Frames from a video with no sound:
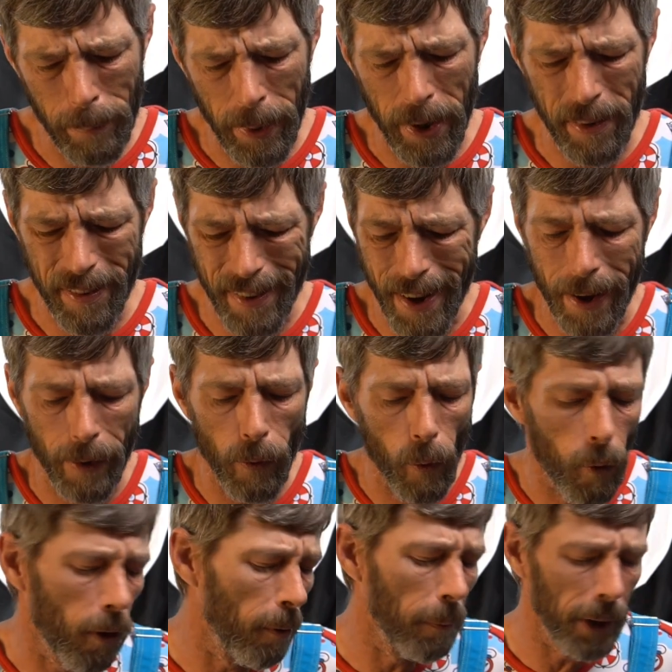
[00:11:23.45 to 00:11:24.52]
it's not
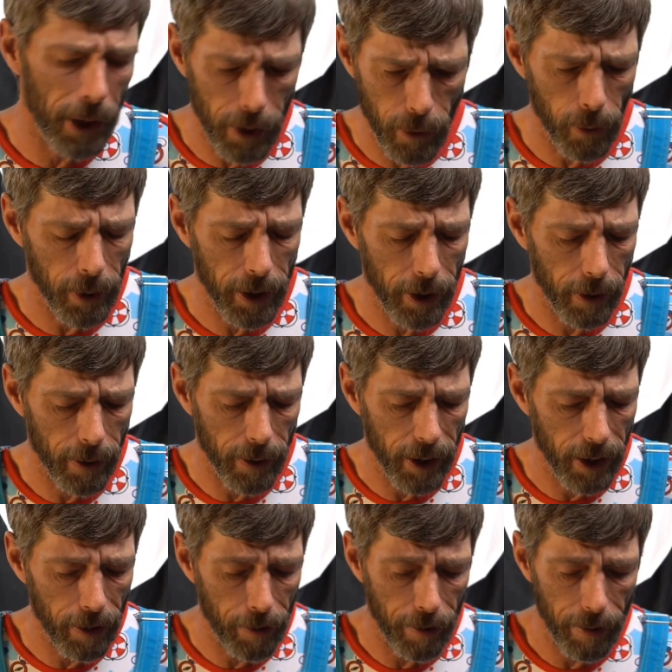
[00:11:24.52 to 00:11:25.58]
horribly annoying on
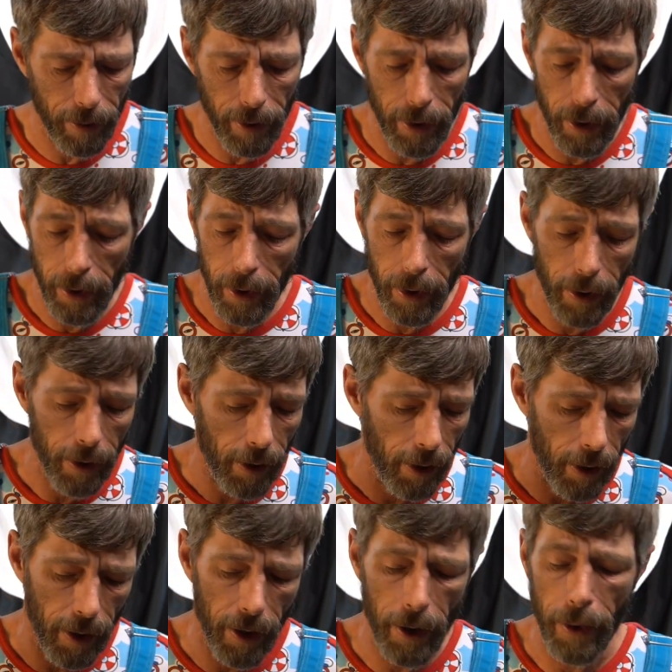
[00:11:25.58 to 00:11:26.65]
these.
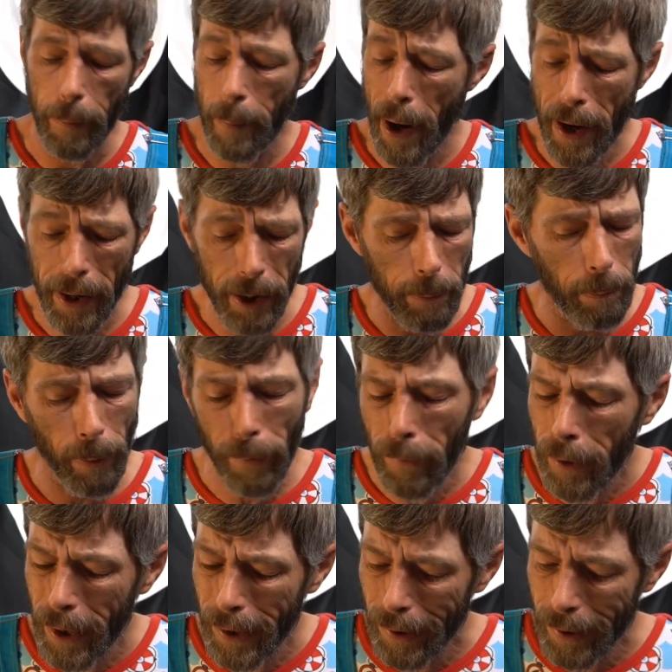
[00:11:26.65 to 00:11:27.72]
The padding in bulk,